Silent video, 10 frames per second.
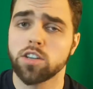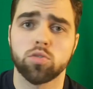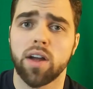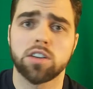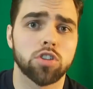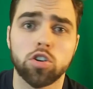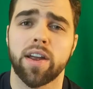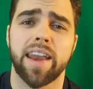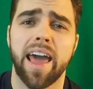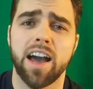director,
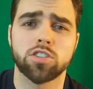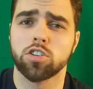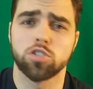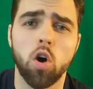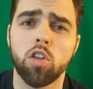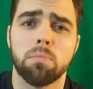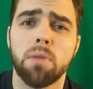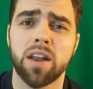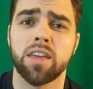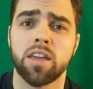great actors, all the
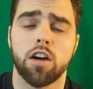money.